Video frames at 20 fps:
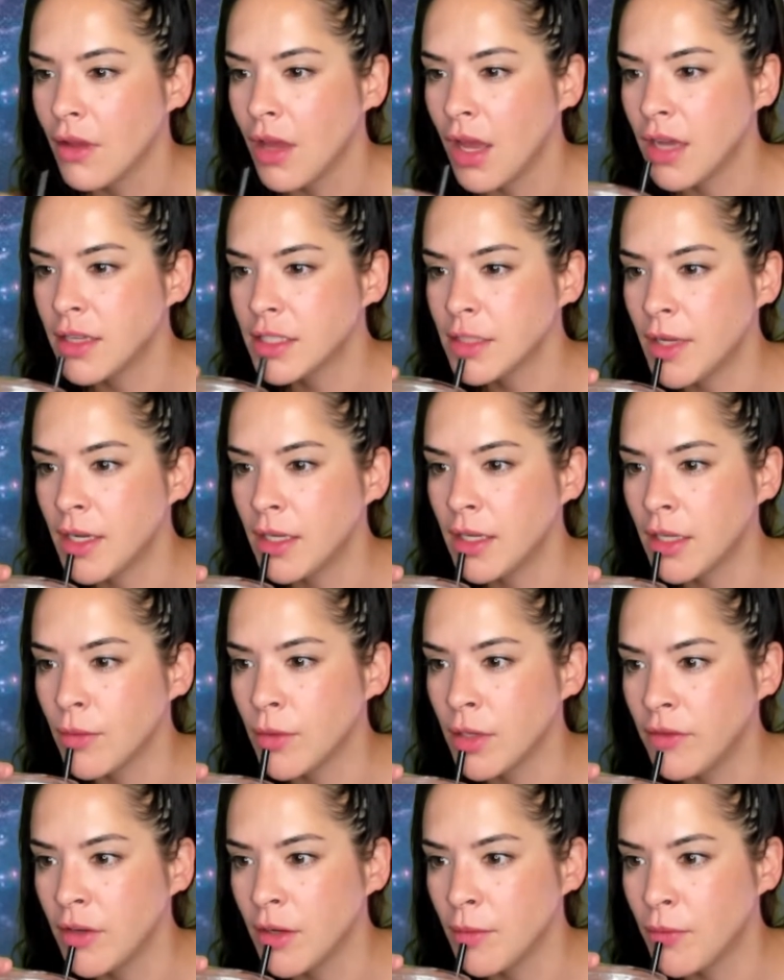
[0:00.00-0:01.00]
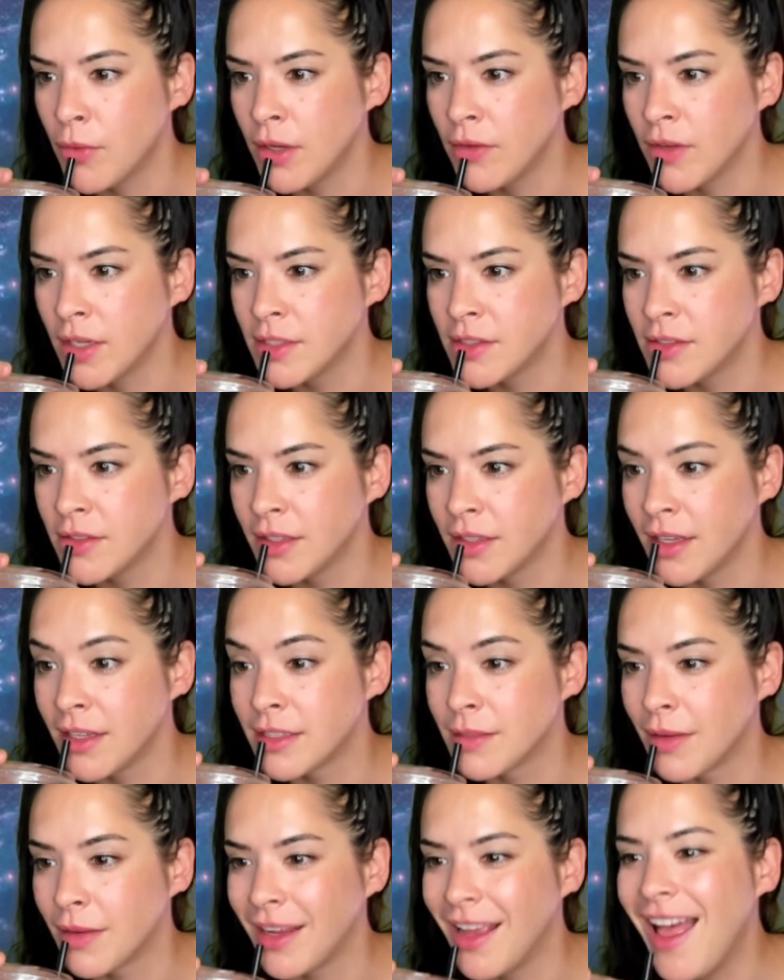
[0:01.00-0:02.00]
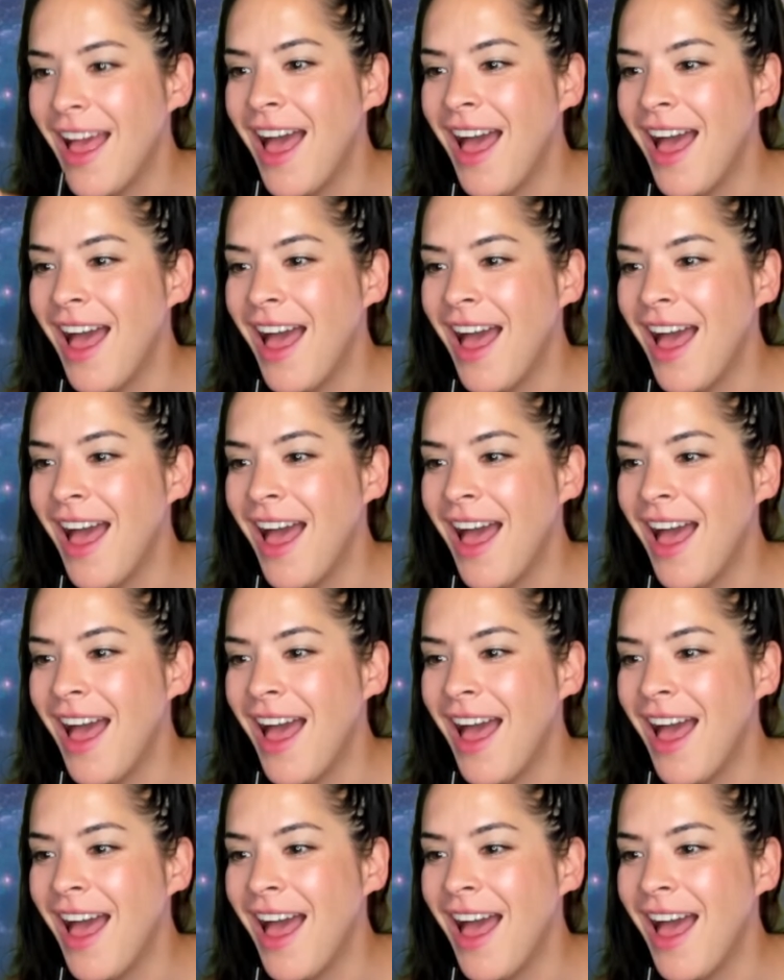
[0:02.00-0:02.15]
Ask him how to get rid of your boyfriend so he can get his money.